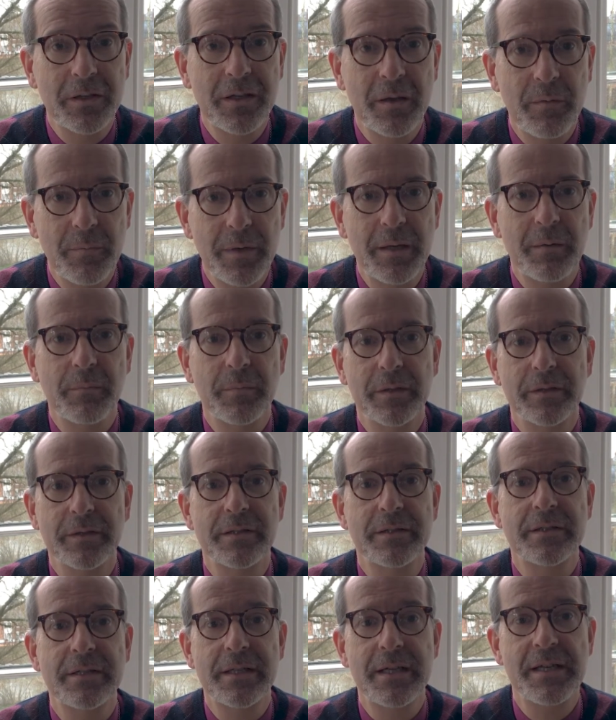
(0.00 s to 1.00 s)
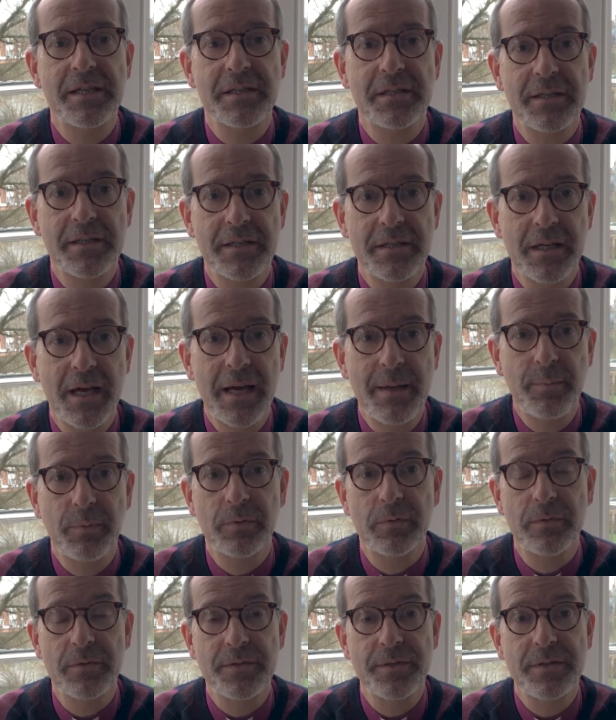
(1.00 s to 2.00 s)
commitment to his
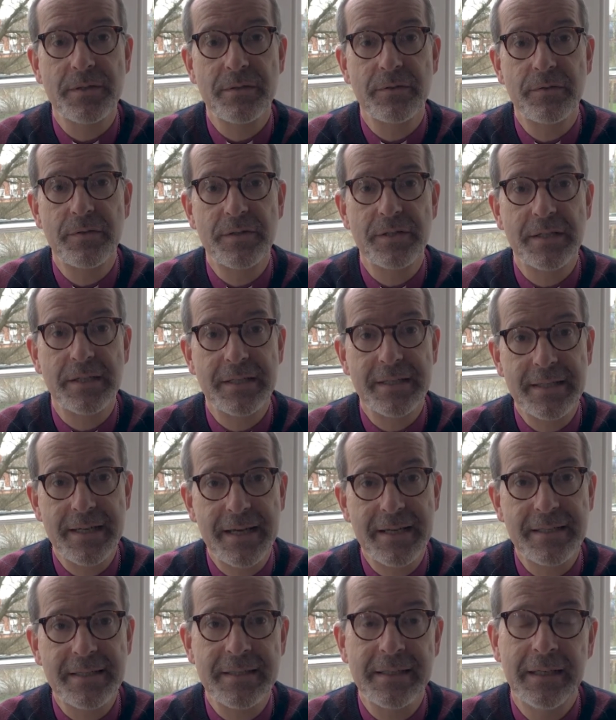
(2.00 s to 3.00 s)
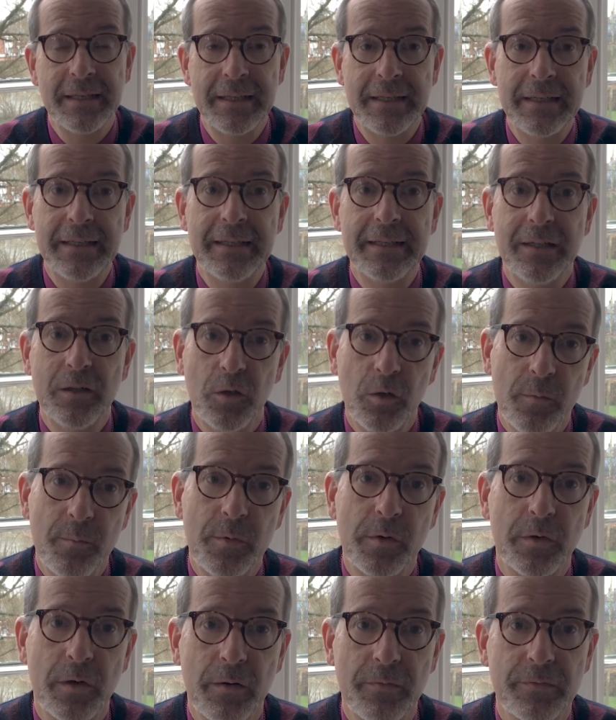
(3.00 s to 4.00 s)
disciples through success or
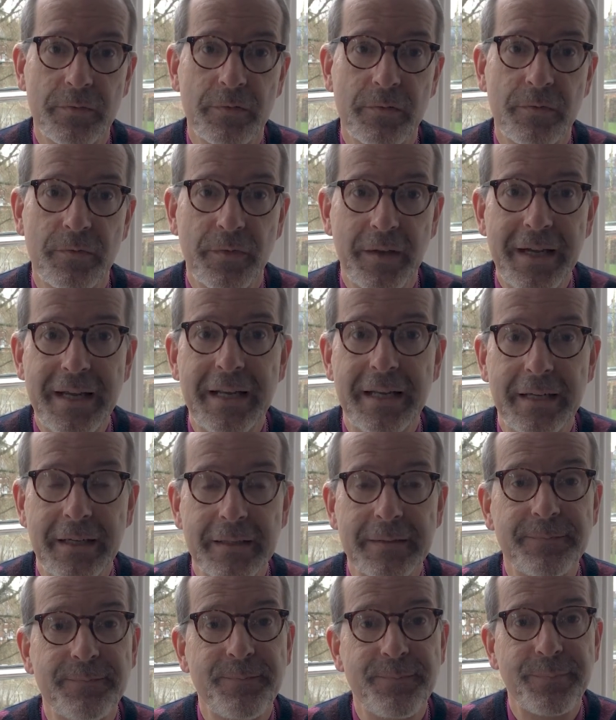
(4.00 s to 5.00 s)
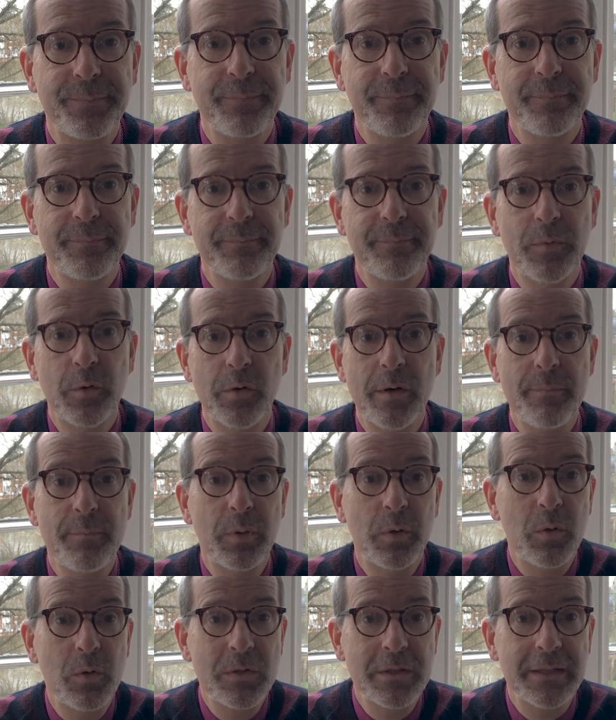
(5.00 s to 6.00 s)
more often failure. More
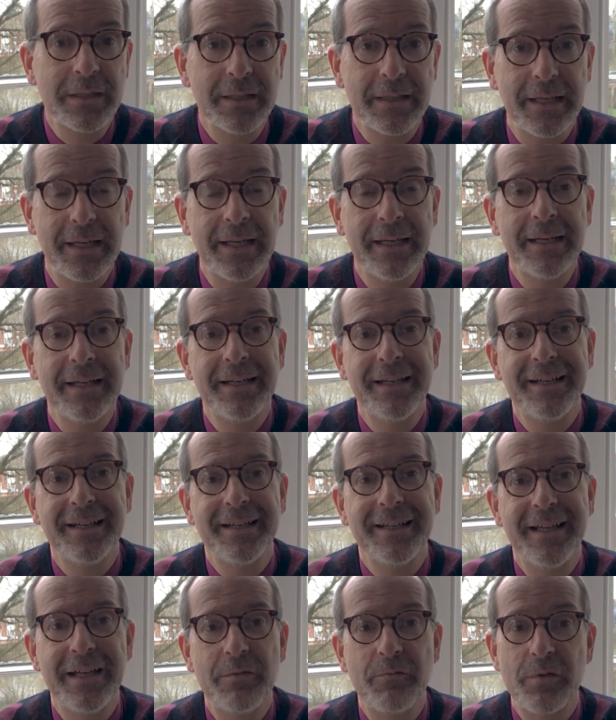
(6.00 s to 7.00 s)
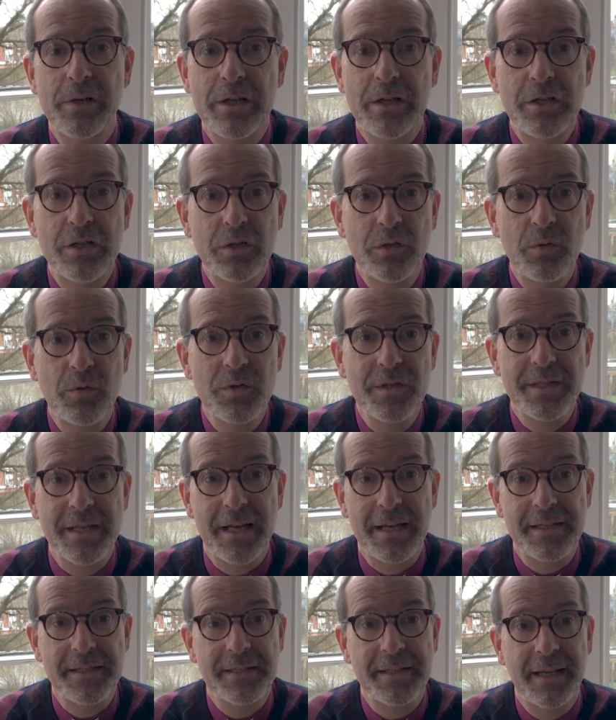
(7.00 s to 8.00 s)
importantly, it reassures
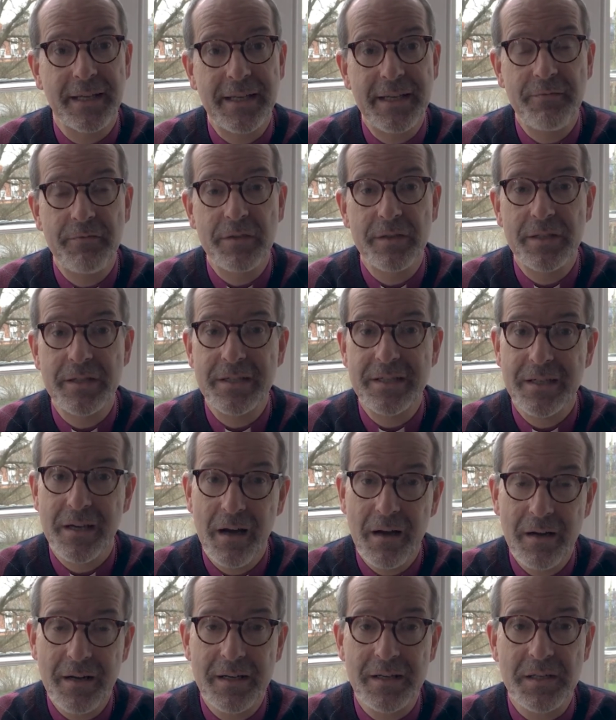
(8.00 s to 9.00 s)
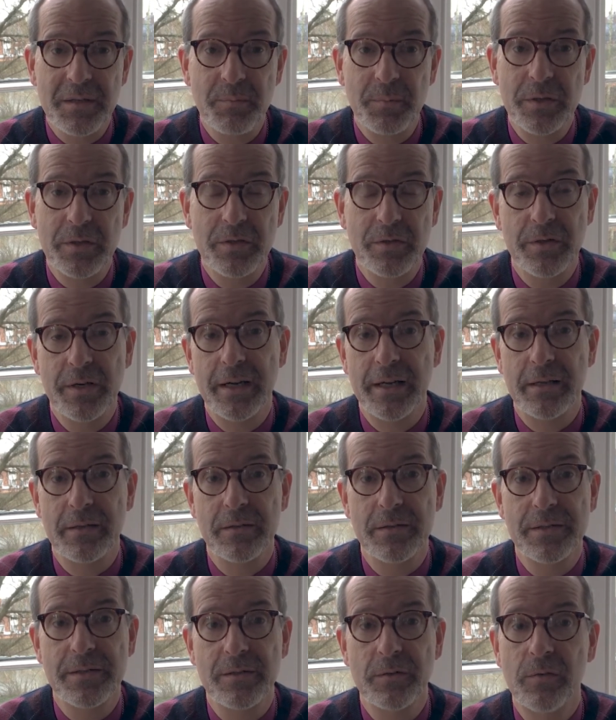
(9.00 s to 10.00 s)
us that even the darkest
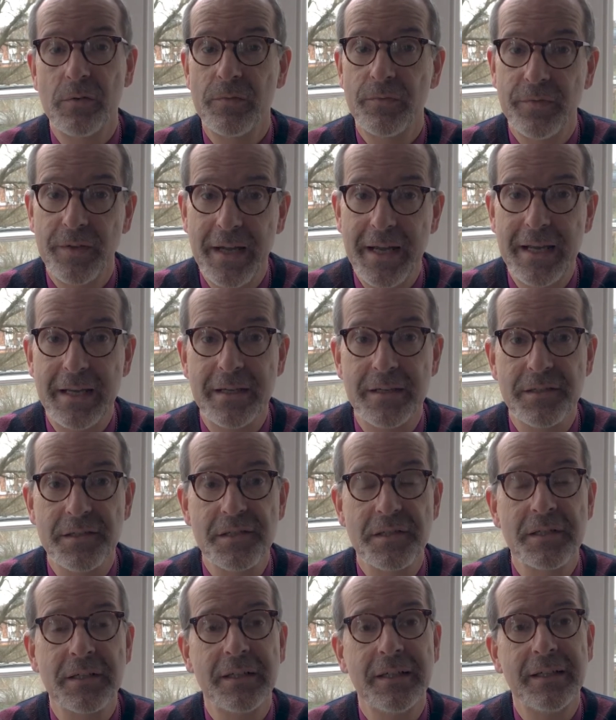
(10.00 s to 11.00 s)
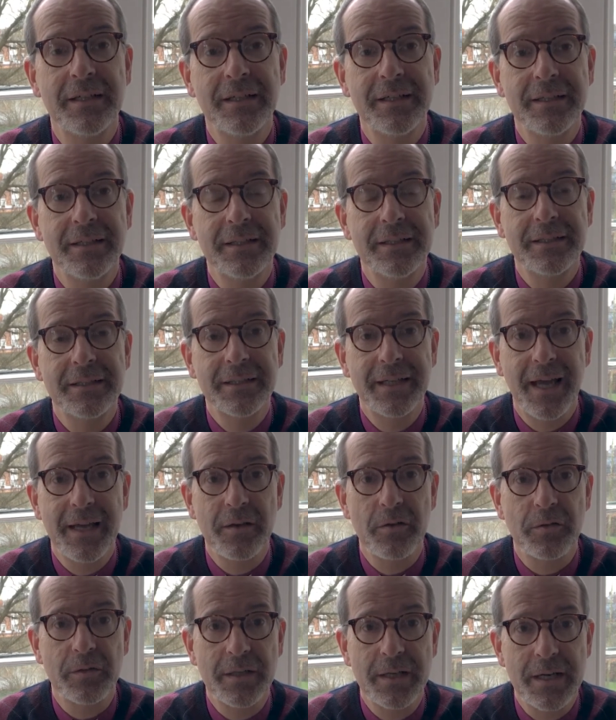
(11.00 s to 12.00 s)
betrayals or failures
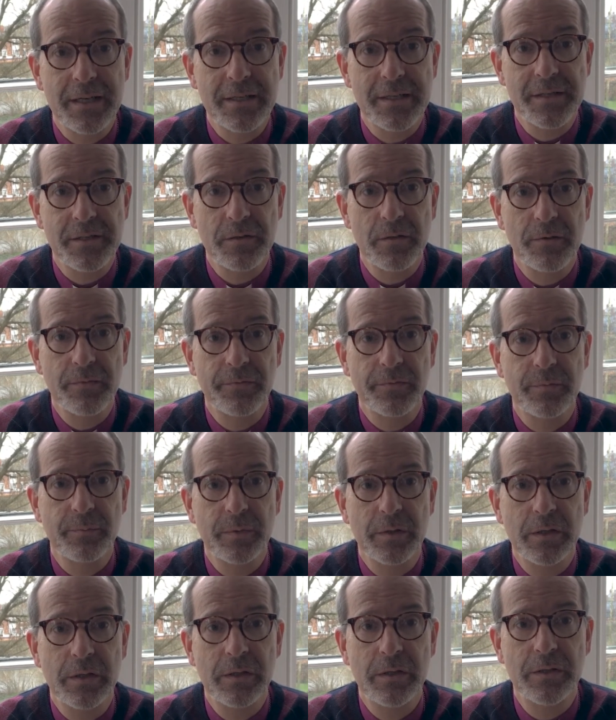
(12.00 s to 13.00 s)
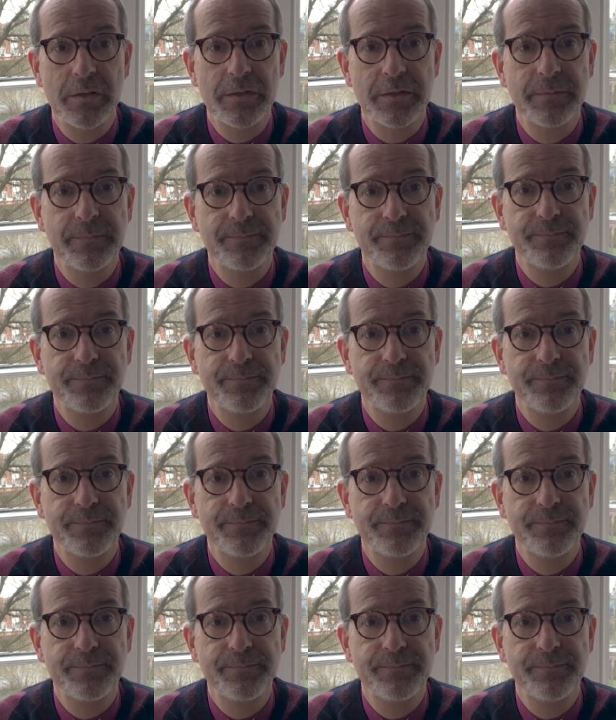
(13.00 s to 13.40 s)
cannot cut us off from God.